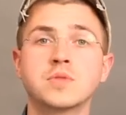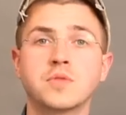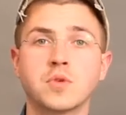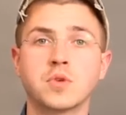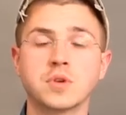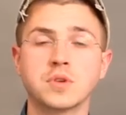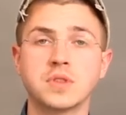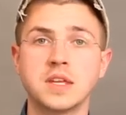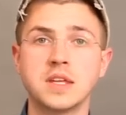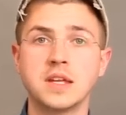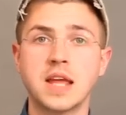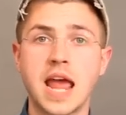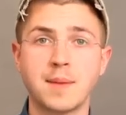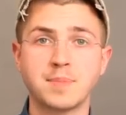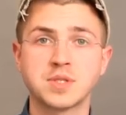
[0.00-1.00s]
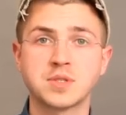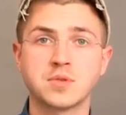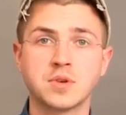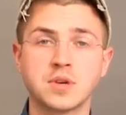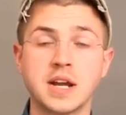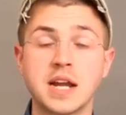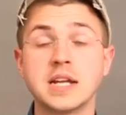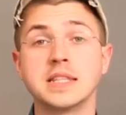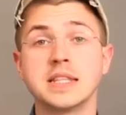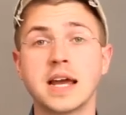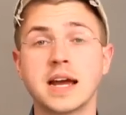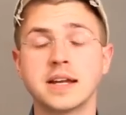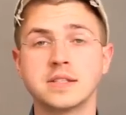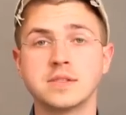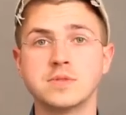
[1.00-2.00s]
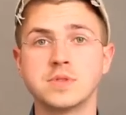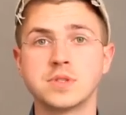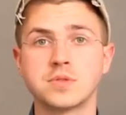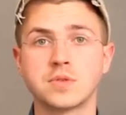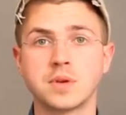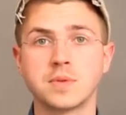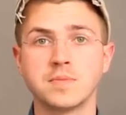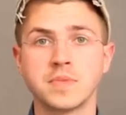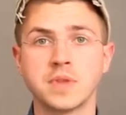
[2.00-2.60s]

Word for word: for the App Store and the iTunes Store.